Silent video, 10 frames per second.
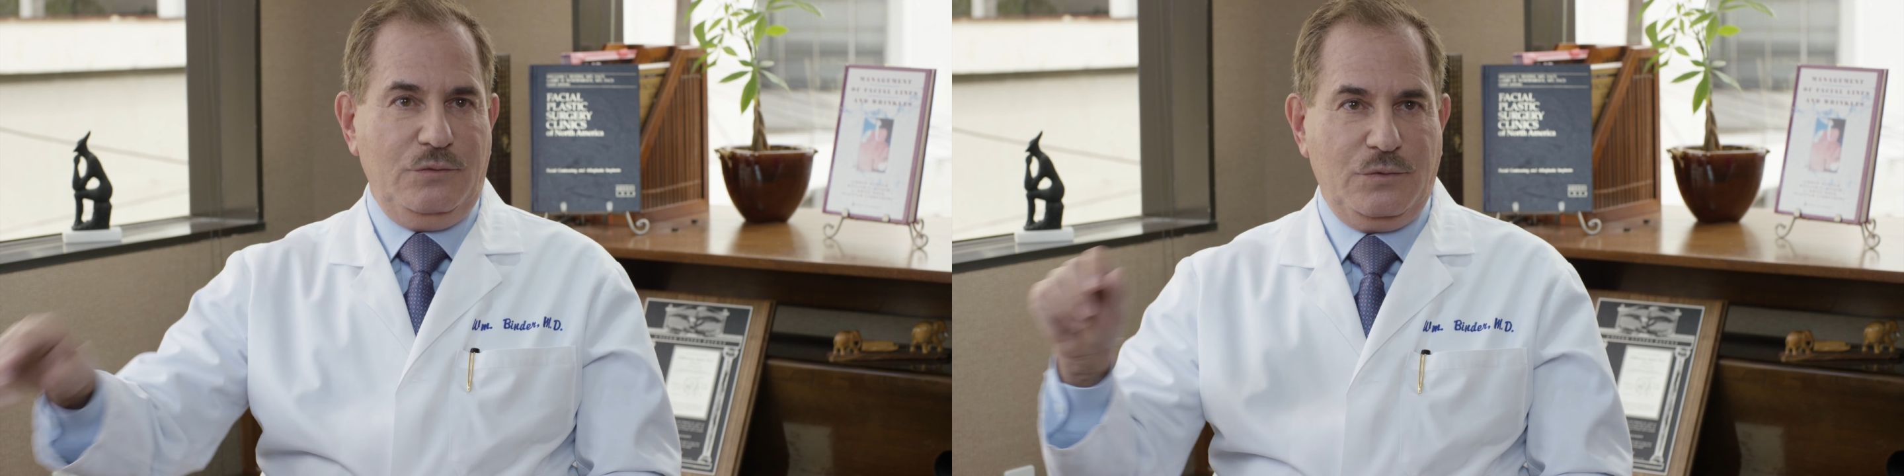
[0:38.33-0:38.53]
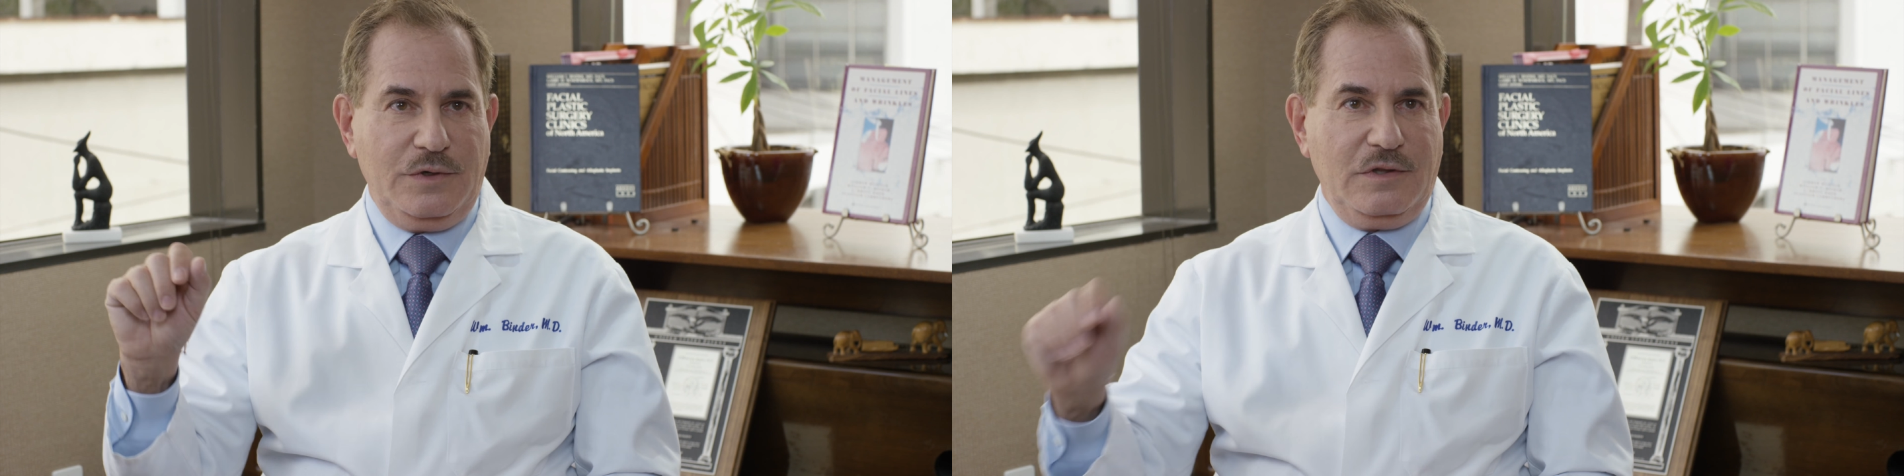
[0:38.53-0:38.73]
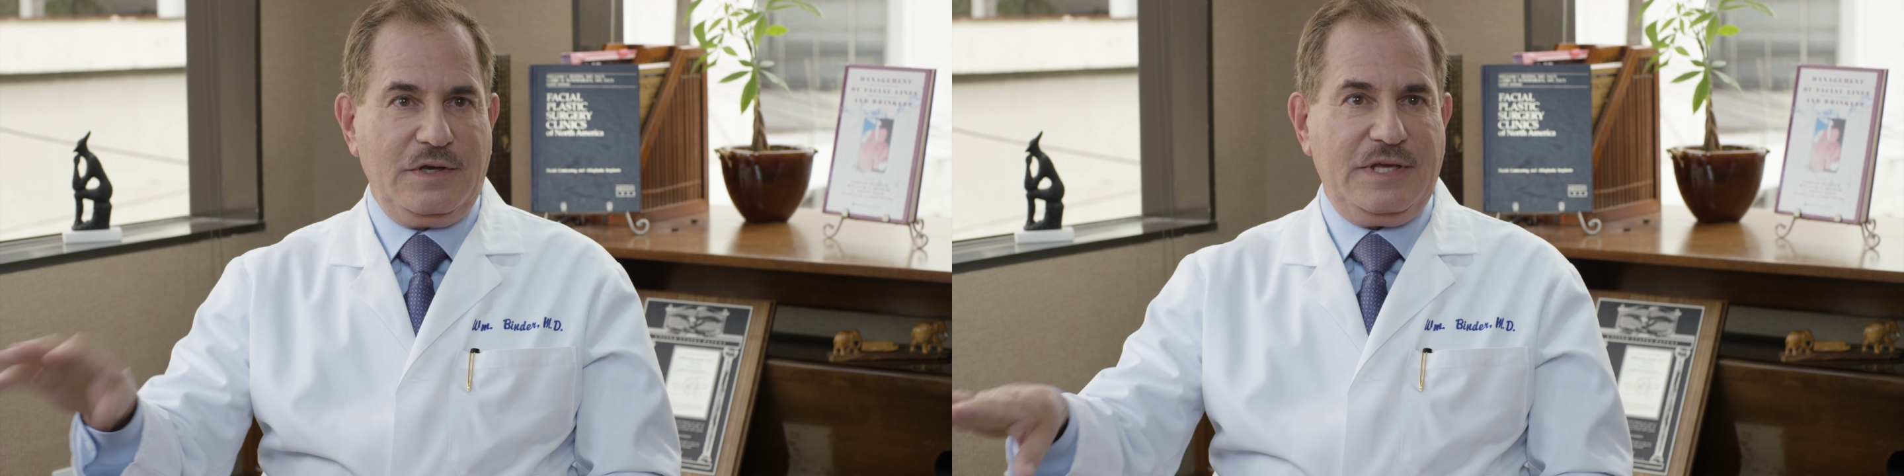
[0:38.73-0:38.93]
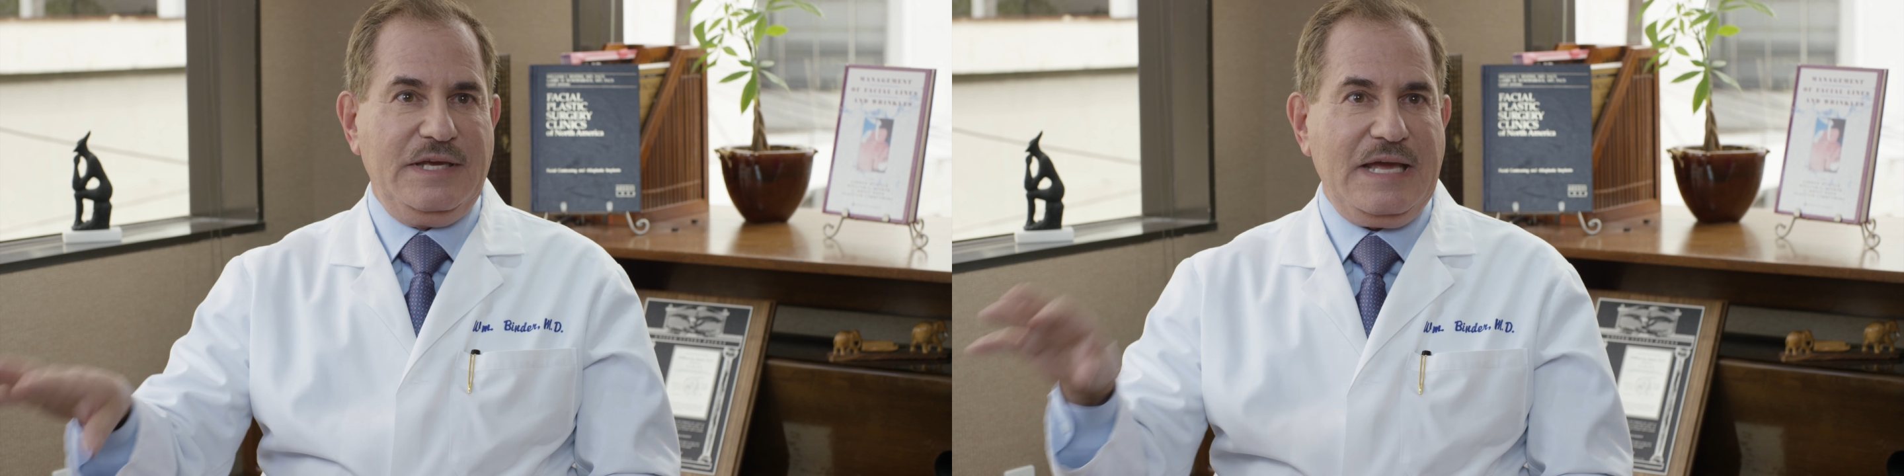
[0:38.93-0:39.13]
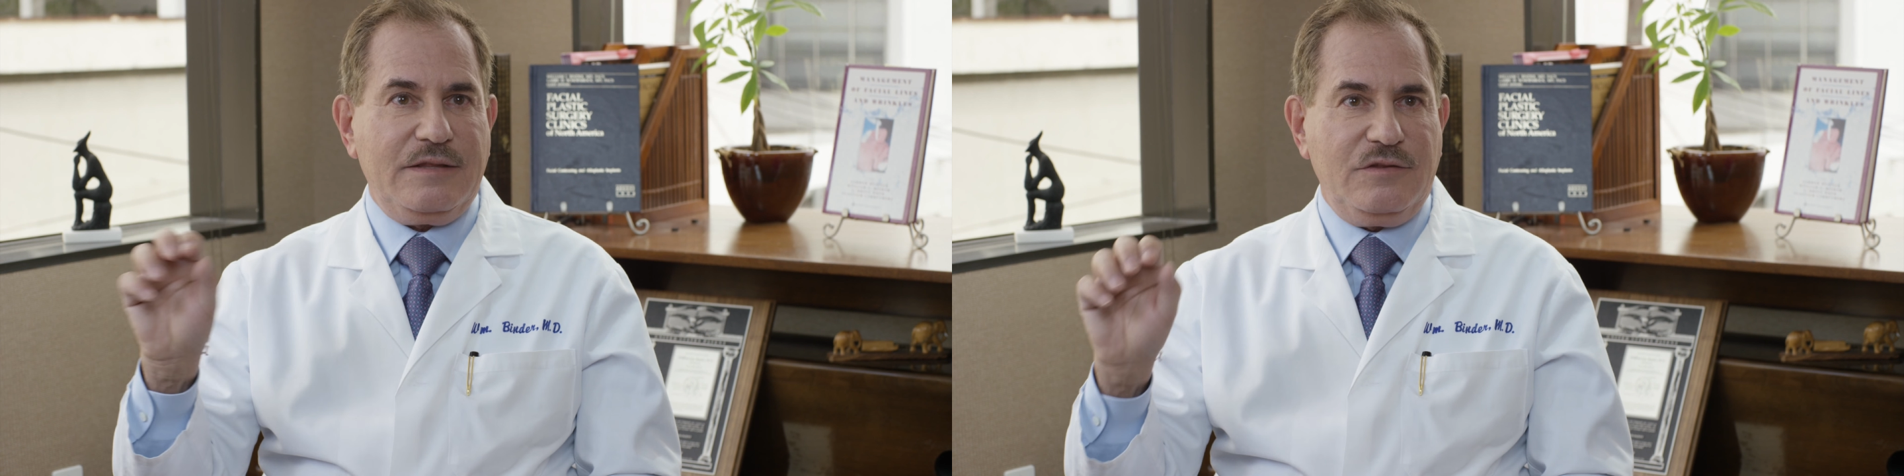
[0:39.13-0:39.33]
we're
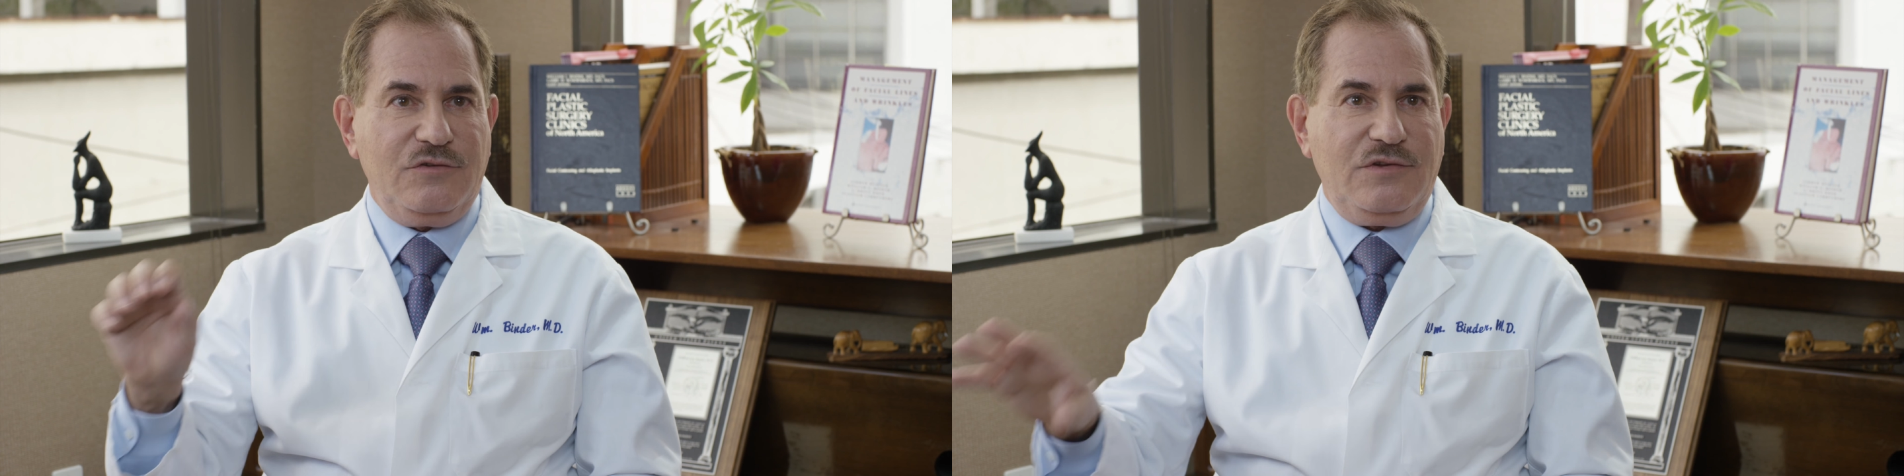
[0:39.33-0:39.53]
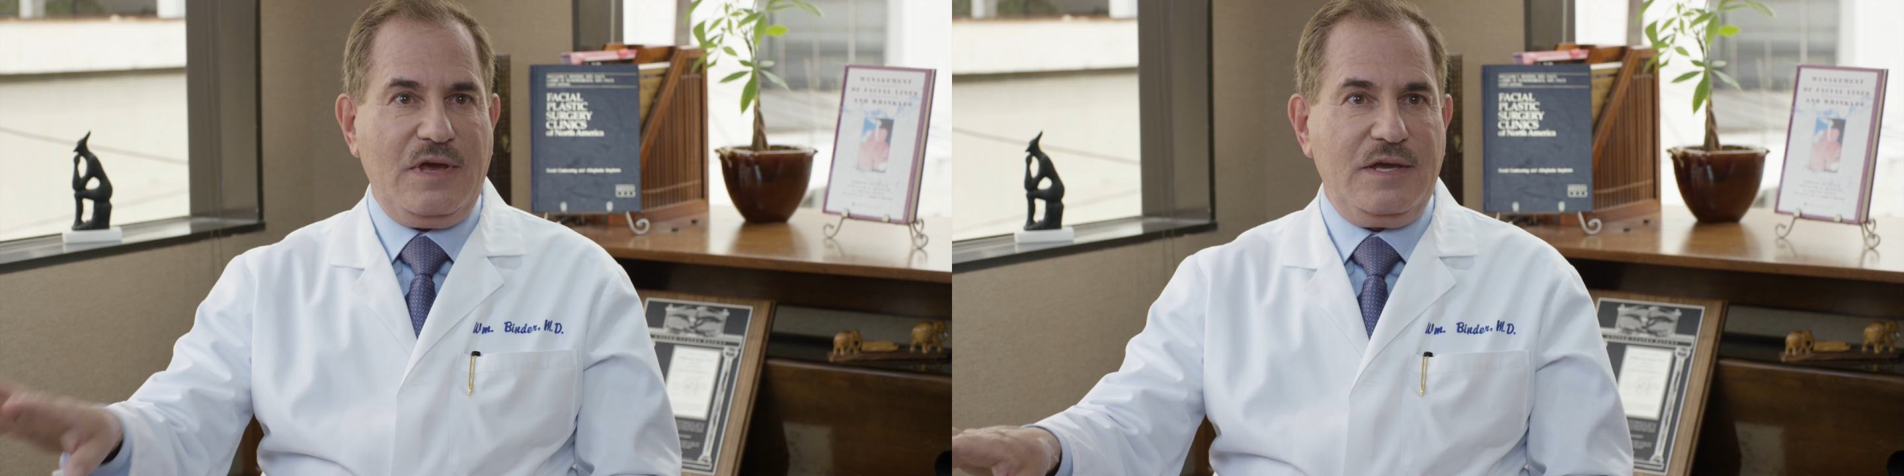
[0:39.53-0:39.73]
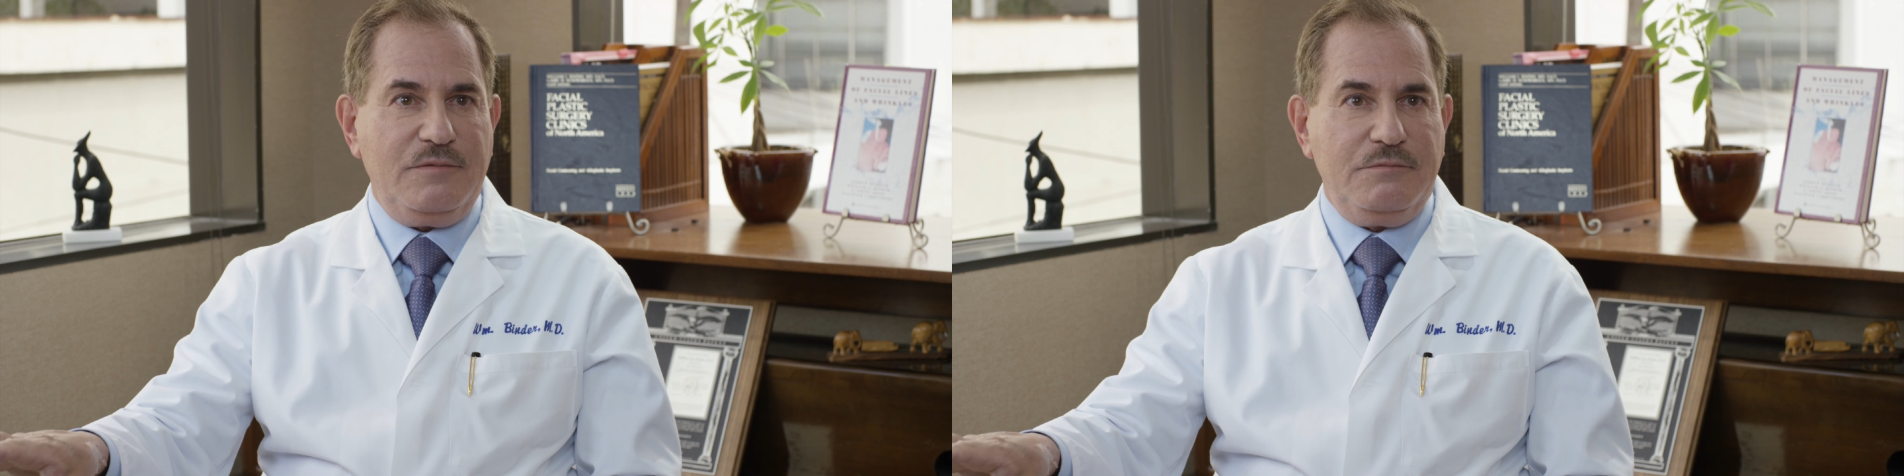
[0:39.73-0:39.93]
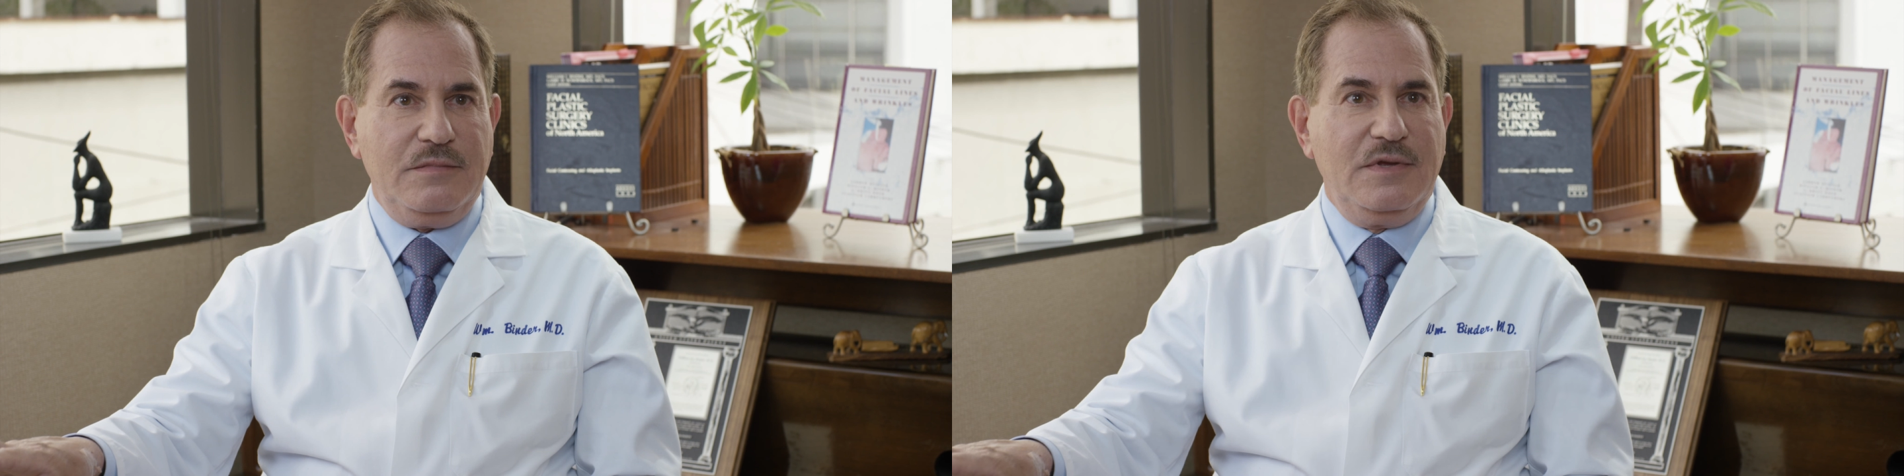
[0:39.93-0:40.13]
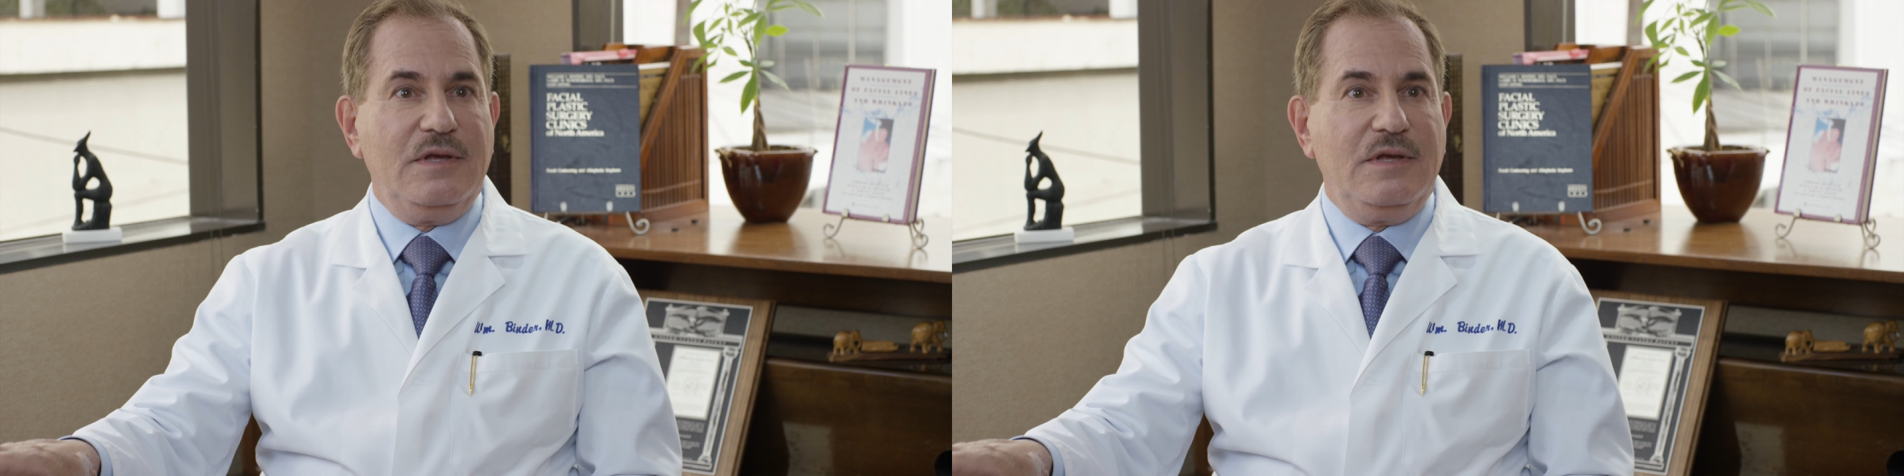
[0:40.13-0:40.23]
looking at the same